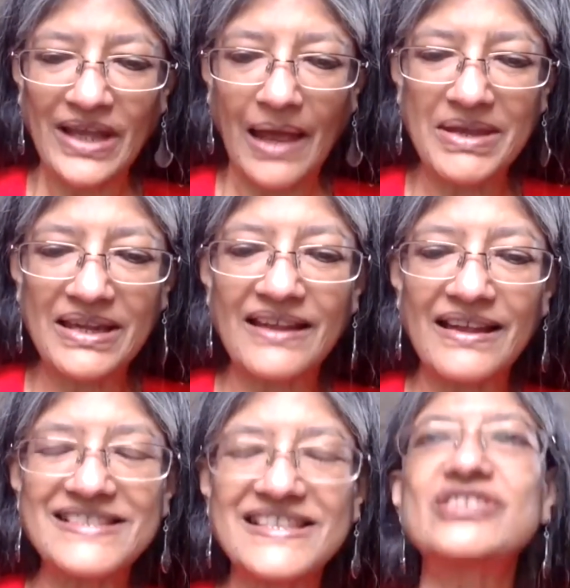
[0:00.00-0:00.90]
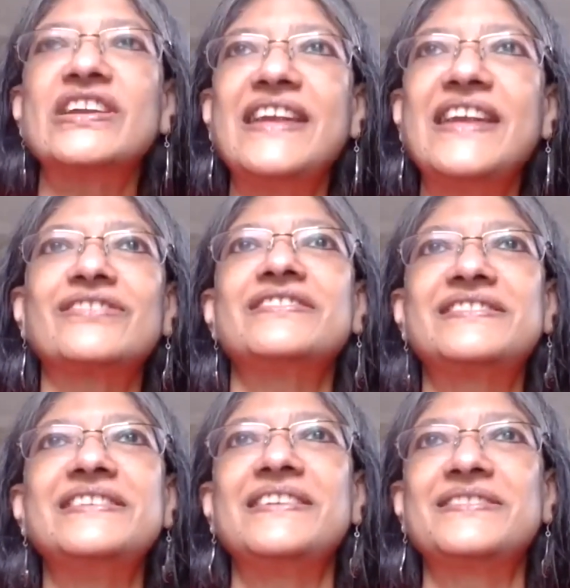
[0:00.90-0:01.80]
I mean, essentially, nature
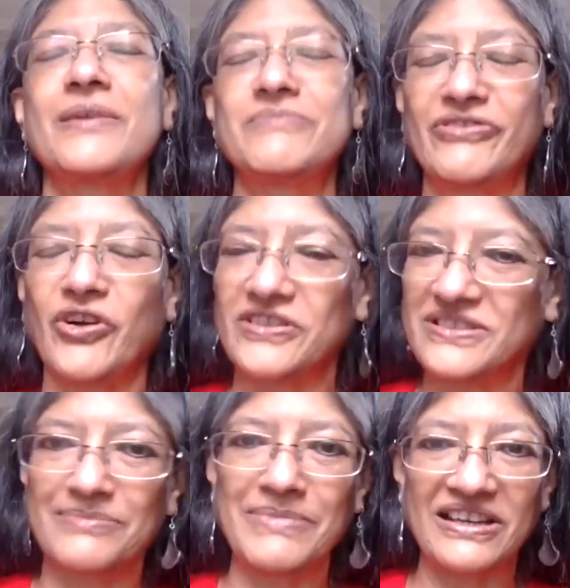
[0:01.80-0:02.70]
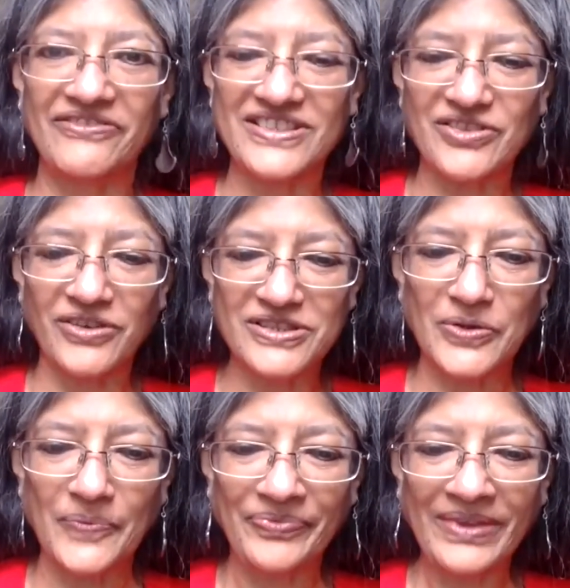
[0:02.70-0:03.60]
is seen in terms of costs and benefits
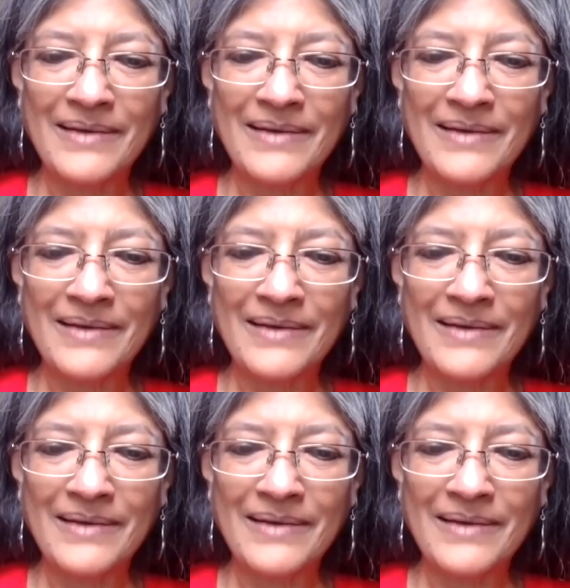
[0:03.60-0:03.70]
also,